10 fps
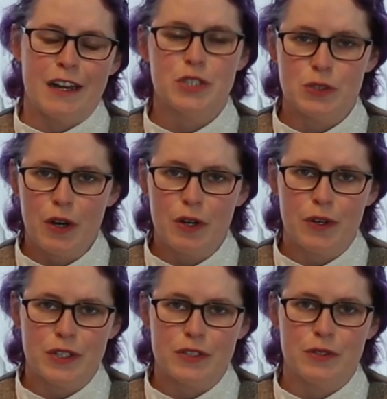What you are
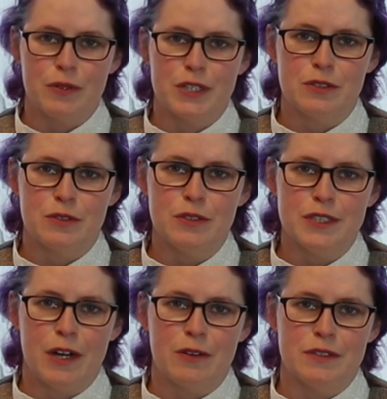going to do scroll
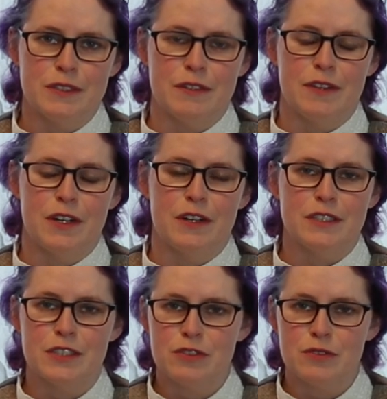down and see if there are
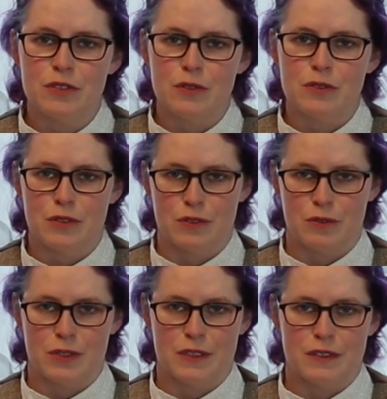additional notes or
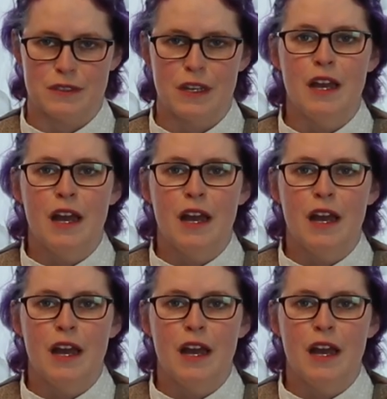sources,